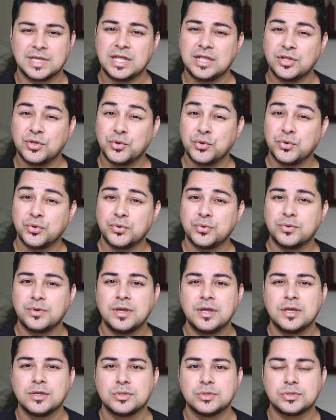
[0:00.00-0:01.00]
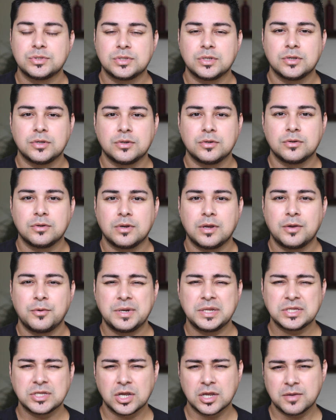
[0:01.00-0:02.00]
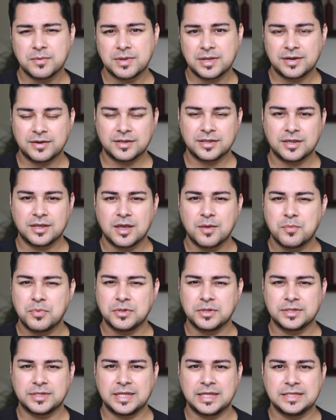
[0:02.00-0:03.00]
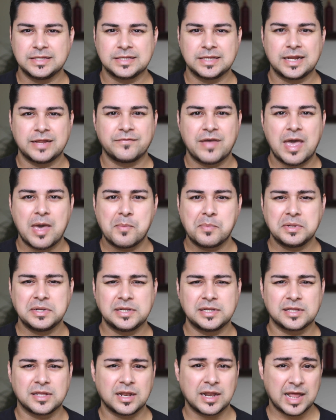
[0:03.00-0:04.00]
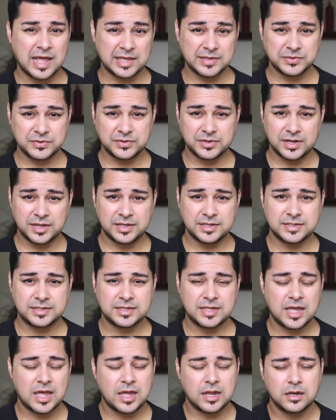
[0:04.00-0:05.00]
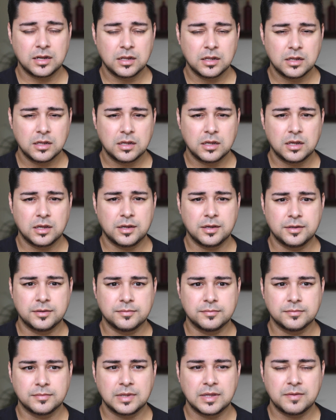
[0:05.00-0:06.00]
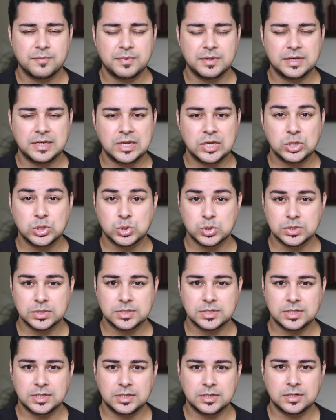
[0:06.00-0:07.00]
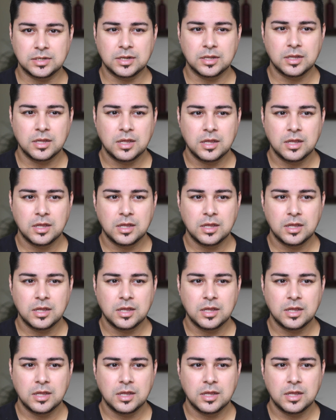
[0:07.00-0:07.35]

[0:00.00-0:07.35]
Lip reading: Hello. So I want to talk about a couple of things that have happened in the last few days that have been interesting.